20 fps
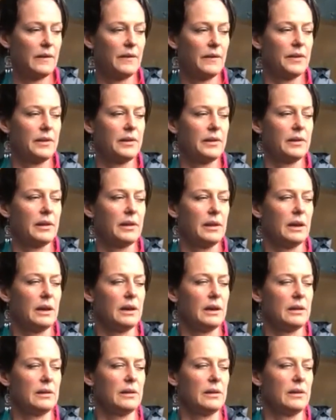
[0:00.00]
So
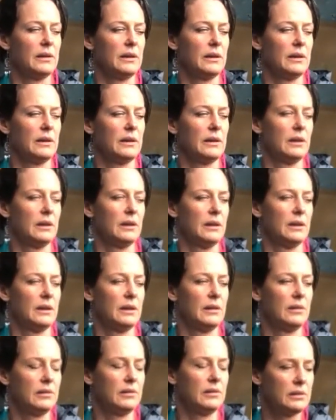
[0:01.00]
that's. What
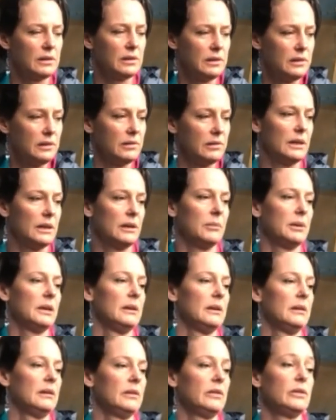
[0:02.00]
was I talking about?
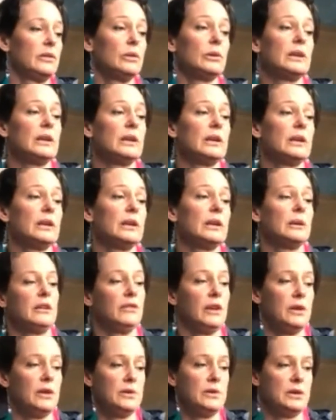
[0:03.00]
I was talking
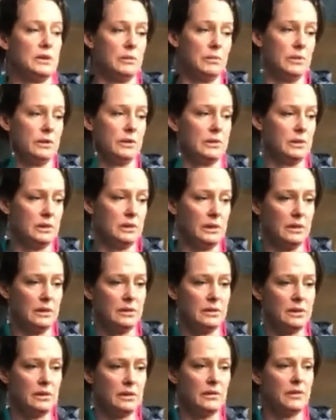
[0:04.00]
about the photon, wasn't
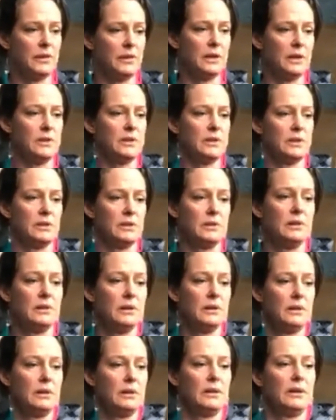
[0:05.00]
I? So the
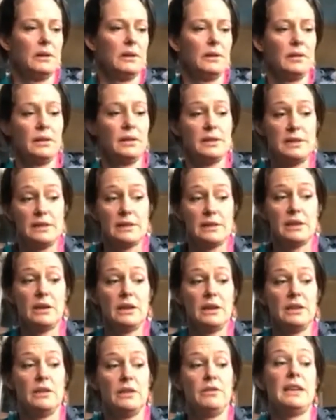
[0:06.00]
photon, the
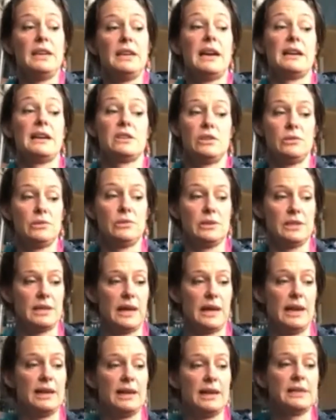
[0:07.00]
design of the actual
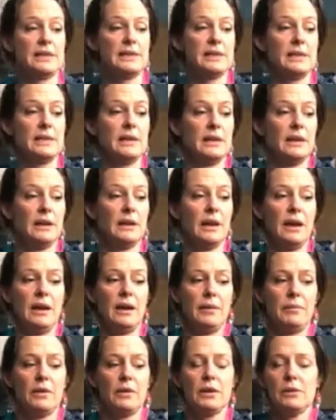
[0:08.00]
set.
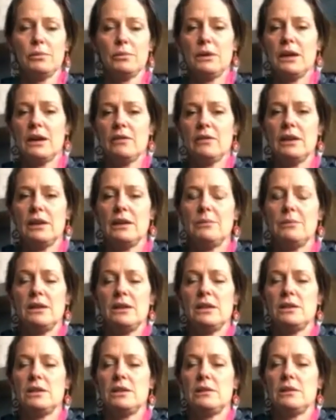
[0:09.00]
Could we have an
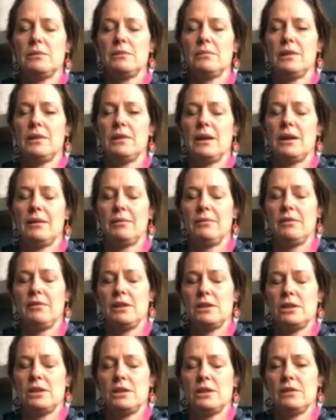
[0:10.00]
image,
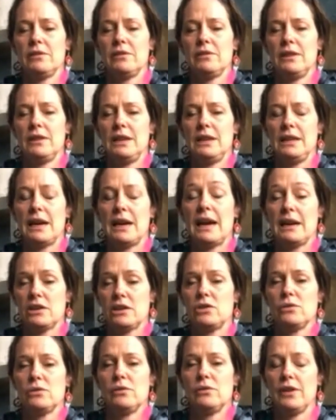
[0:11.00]
Richard, of the
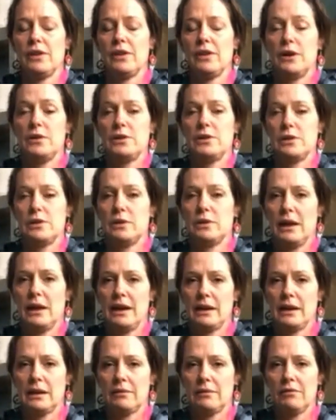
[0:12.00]
actual photon,
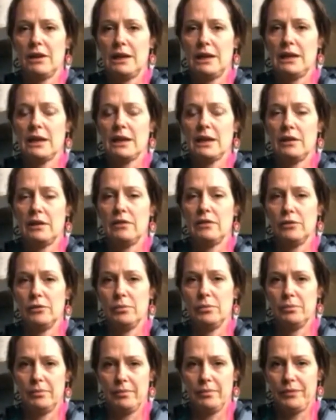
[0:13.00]
that really
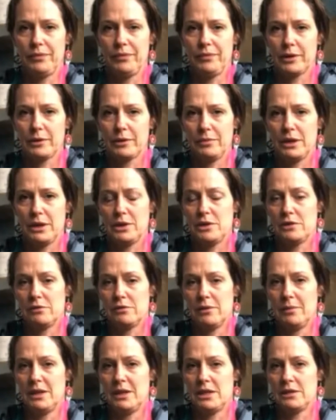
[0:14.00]
colourful computer
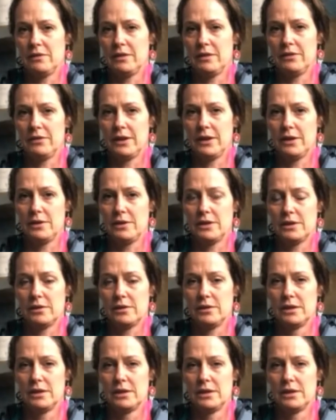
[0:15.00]
image of the photon?